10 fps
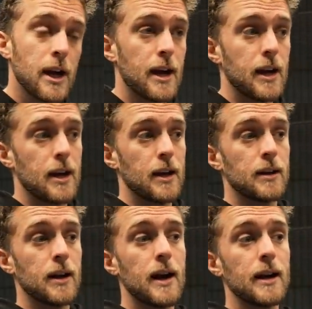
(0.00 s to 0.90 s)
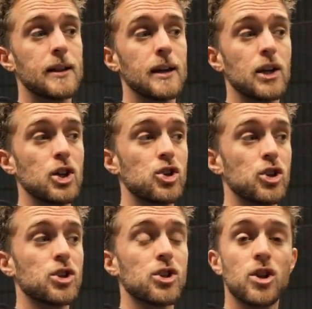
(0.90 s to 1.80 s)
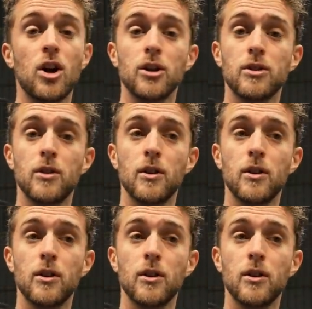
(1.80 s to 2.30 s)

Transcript: And I think it's just as hard